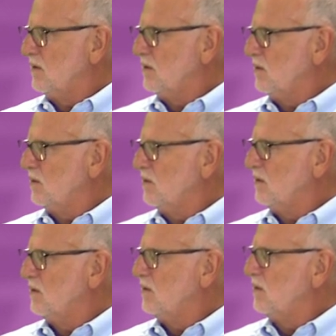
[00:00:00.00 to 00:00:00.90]

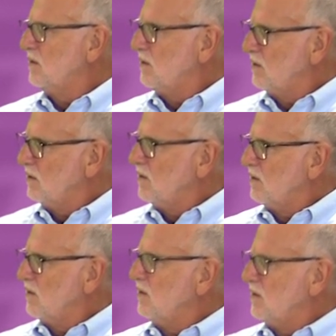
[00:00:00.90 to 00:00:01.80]

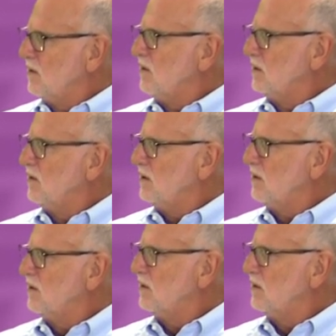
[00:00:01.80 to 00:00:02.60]
[no speech]